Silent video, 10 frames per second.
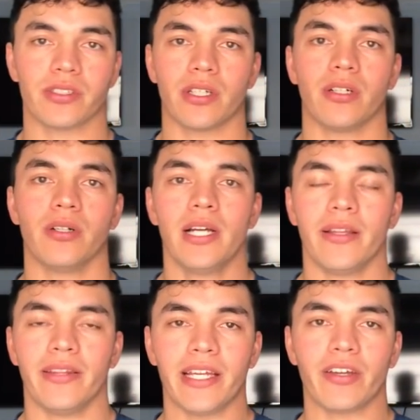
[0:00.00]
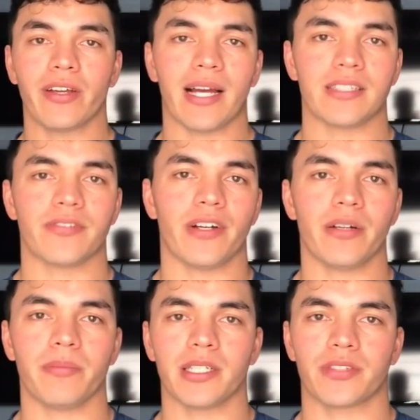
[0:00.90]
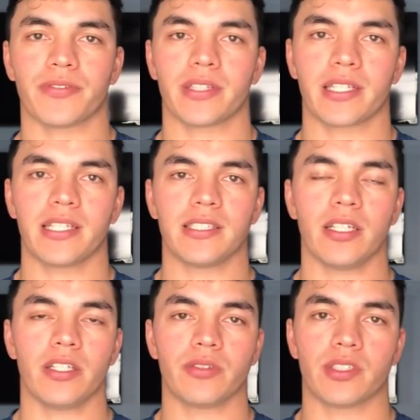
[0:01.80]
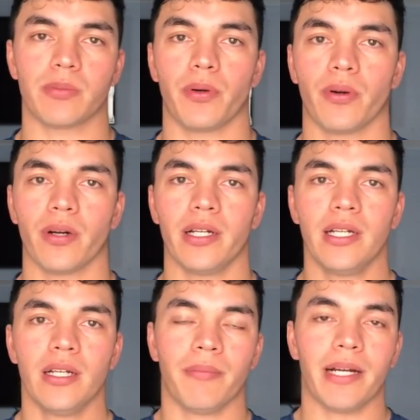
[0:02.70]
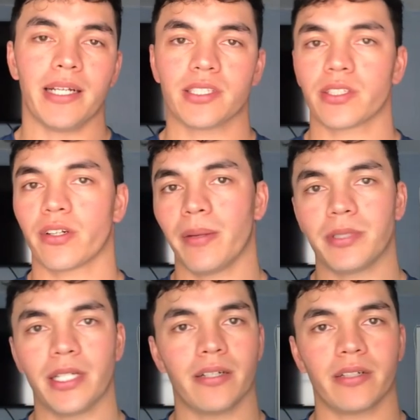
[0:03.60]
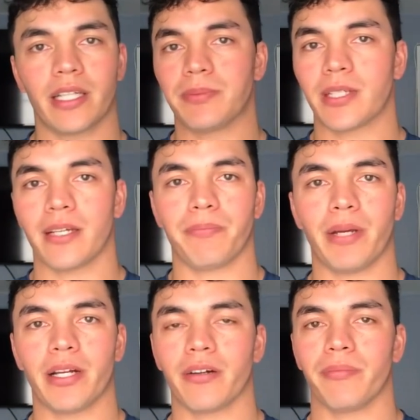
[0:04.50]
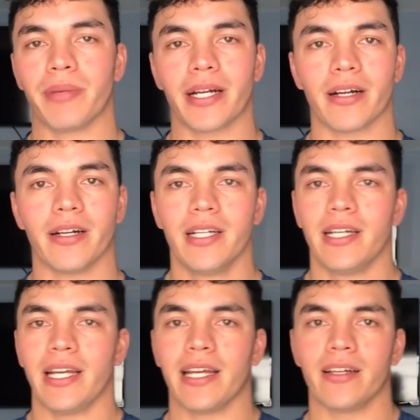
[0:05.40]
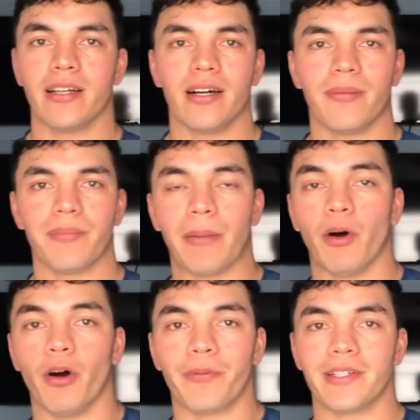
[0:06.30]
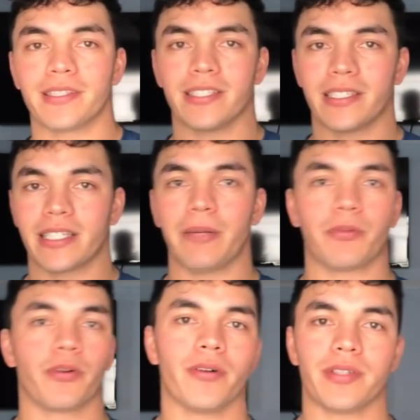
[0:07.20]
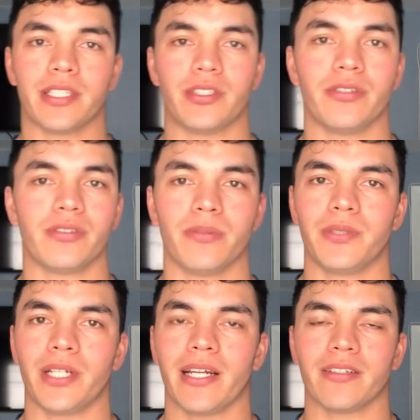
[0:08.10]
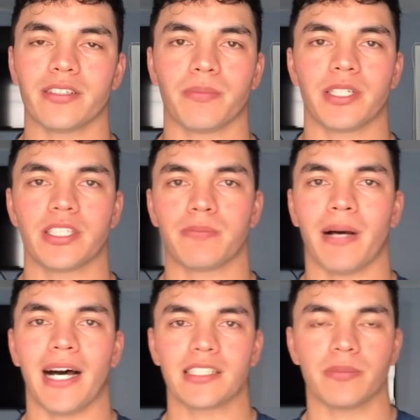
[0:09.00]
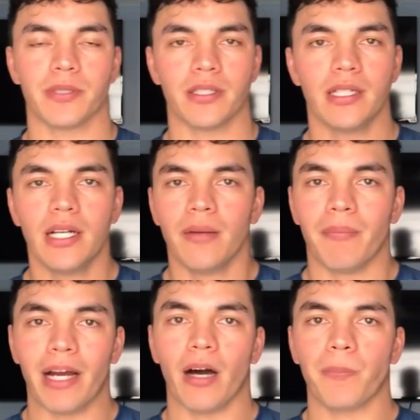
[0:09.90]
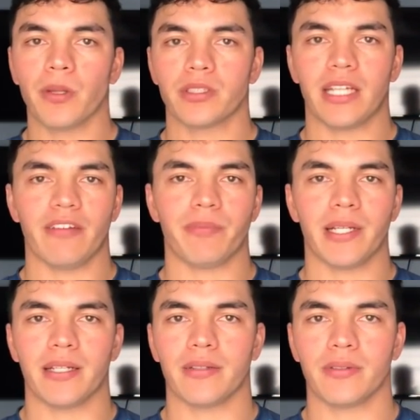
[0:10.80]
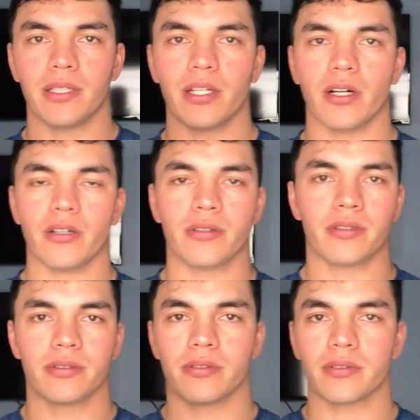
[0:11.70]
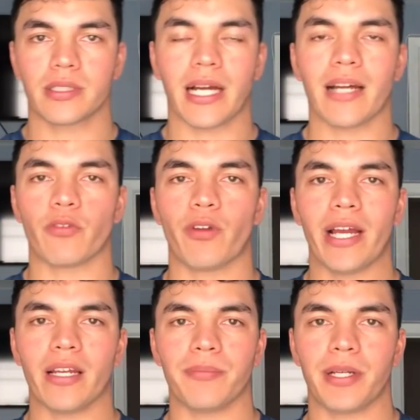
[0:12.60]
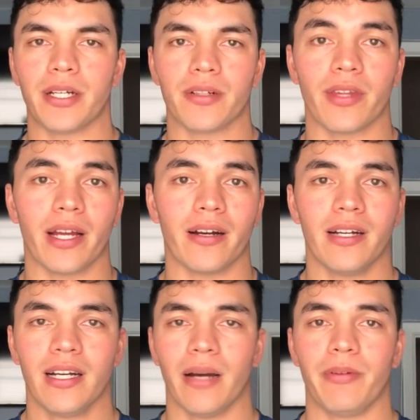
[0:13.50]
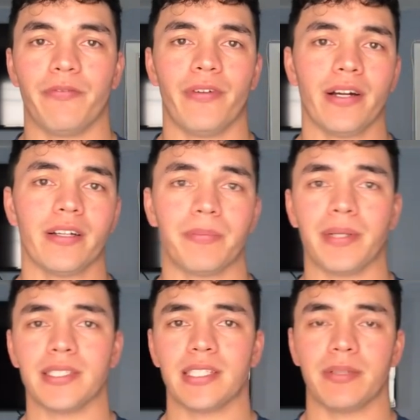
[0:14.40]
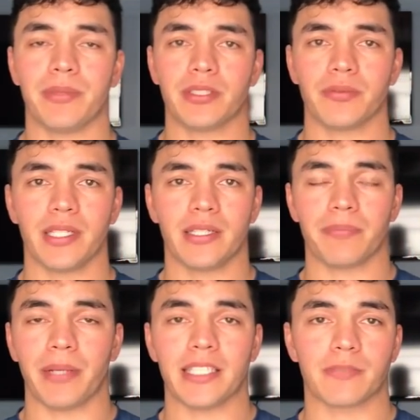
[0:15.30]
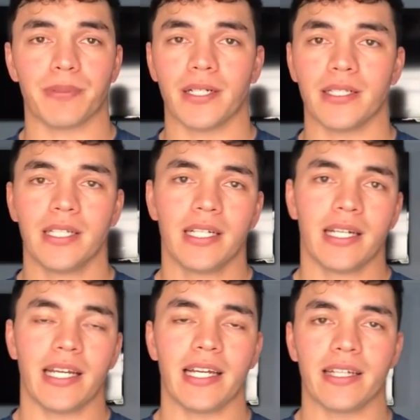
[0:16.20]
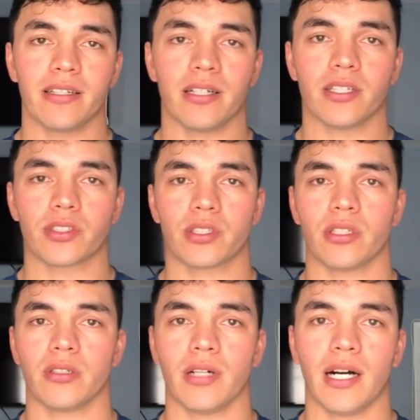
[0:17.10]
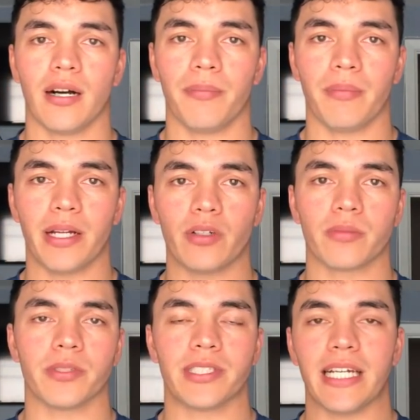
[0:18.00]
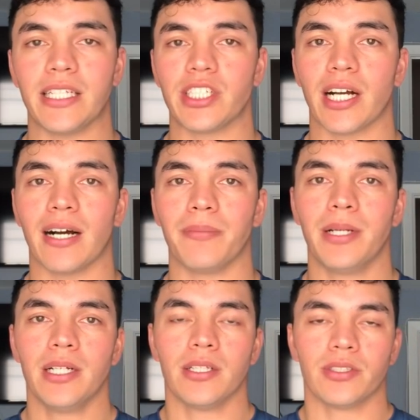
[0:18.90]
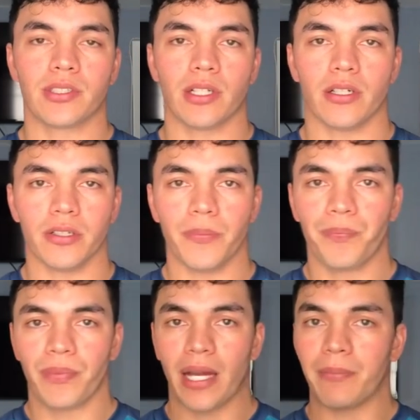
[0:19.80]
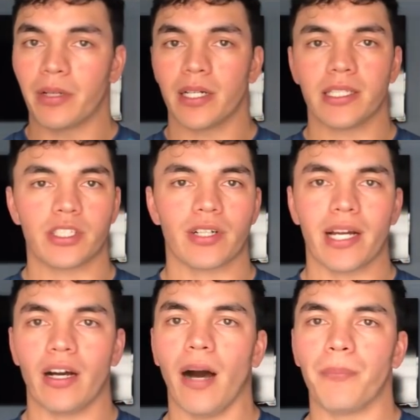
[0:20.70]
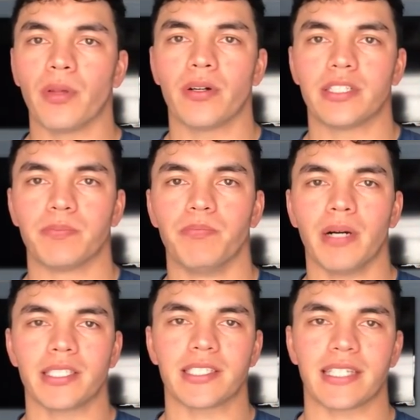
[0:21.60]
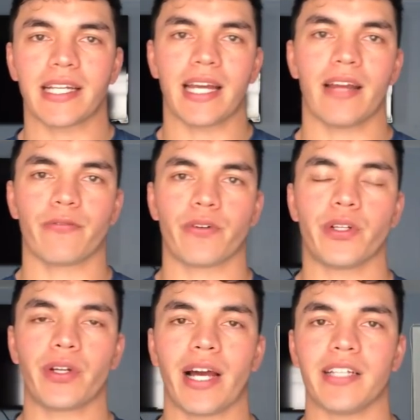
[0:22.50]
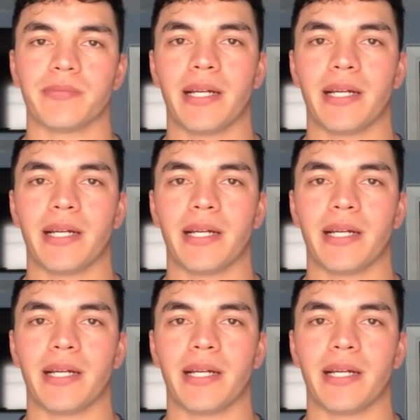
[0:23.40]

So thank you guys very much for the continued support. My Instagram channel keeps getting bigger and bigger, and um, I'm hoping to keep growing this YouTube channel as much as possible. My uploads have been, you know, kind of random here and there. I've been very busy between the baseball and also uh, my normal day job. So I'm gonna try to upload as much as I can for you guys.